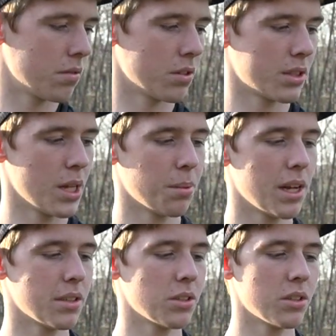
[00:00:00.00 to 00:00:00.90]
for
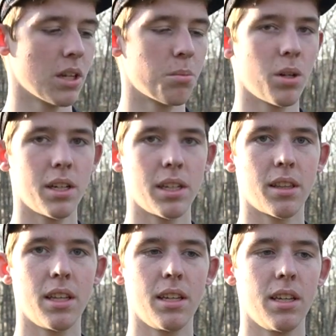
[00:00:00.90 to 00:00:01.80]
stabilizers, I'm running
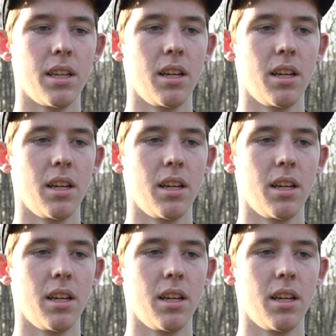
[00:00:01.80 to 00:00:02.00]
the